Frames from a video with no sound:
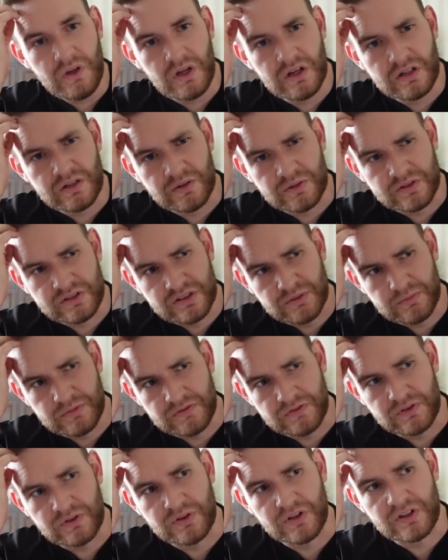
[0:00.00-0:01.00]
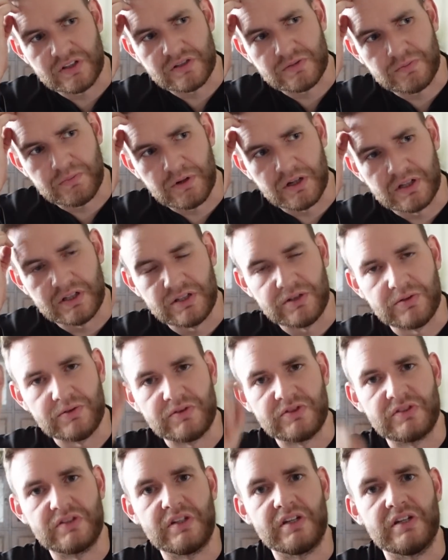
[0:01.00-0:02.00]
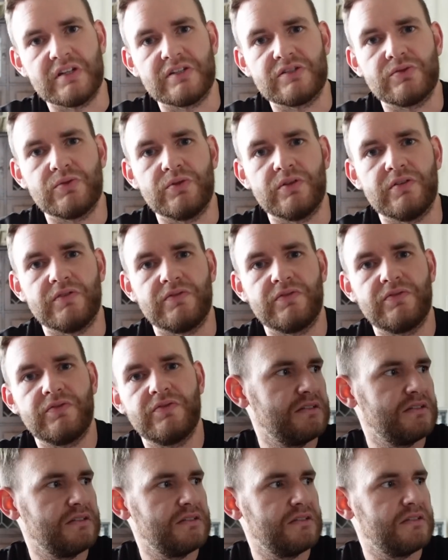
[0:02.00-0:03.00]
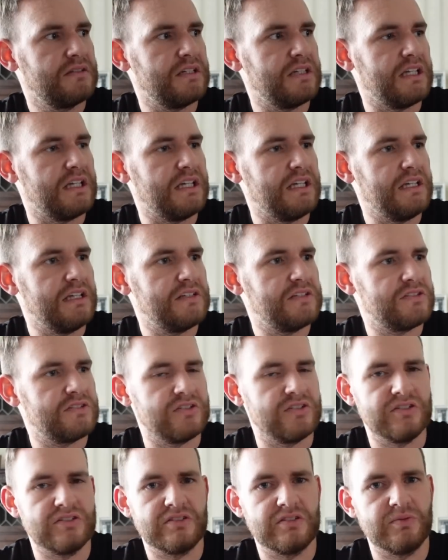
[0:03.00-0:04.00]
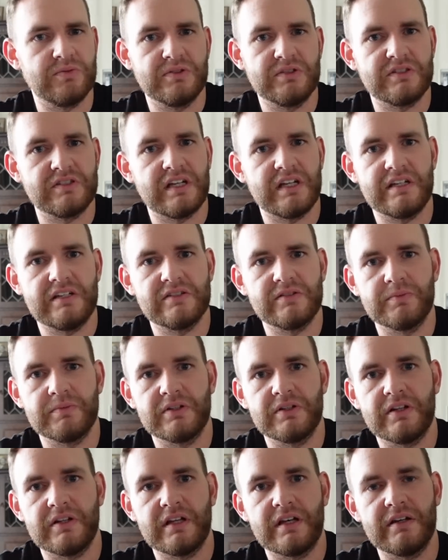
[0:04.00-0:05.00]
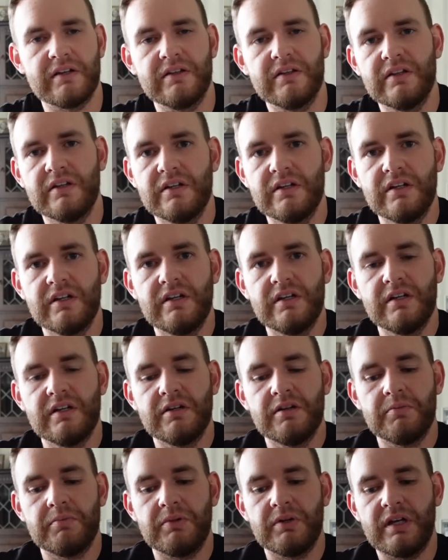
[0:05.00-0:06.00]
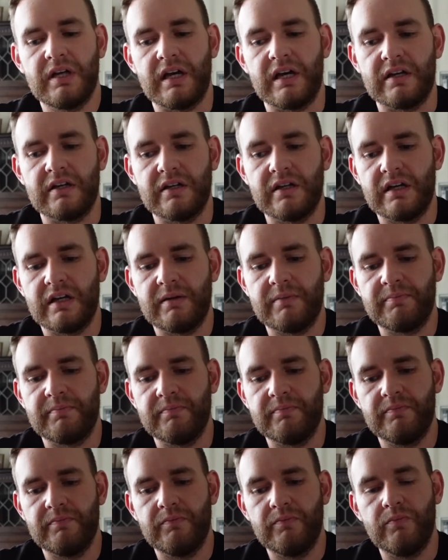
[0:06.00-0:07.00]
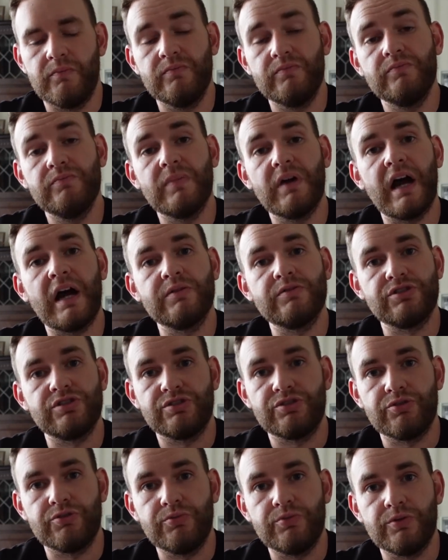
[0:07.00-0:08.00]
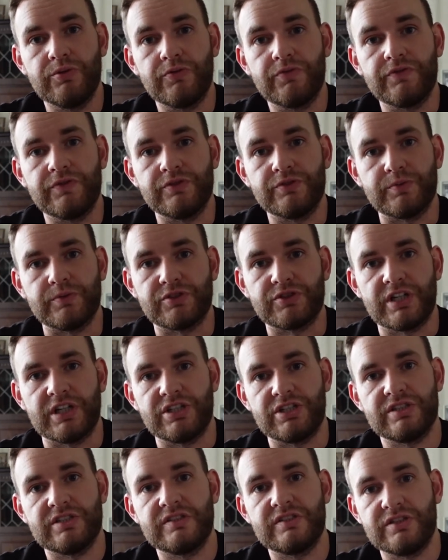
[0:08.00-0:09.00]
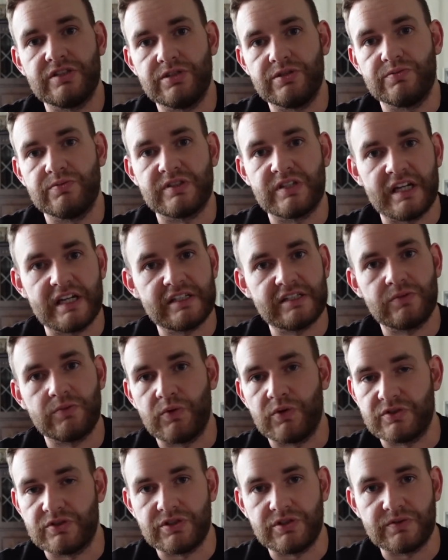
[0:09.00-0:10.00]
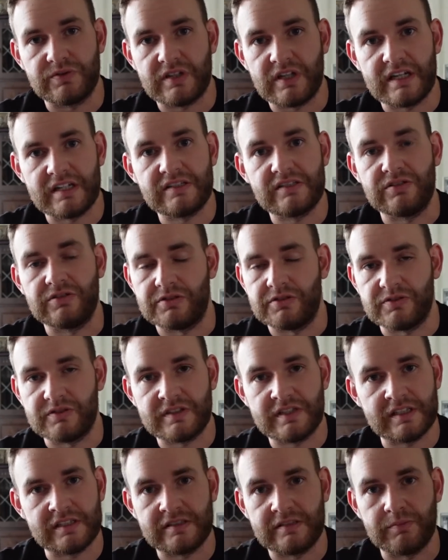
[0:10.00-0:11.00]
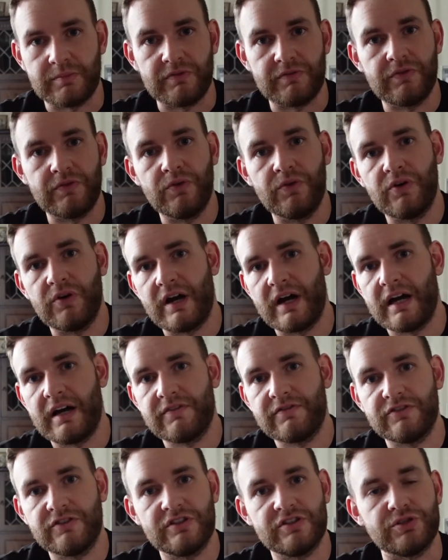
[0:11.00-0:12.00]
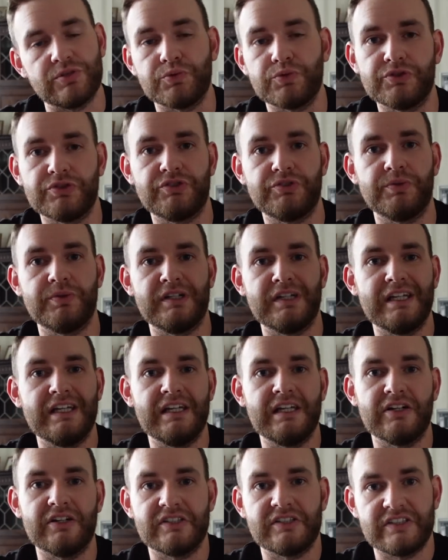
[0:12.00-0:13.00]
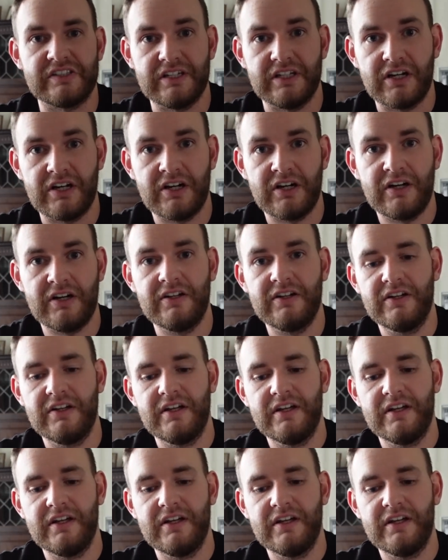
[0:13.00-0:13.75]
know some of you guys might use the sort of e-cert, I want to say, something like that. But yeah, how do you do your fuse board changes? Do you test? What do you test? Do you do your testing before, after? Do you always do an EICR?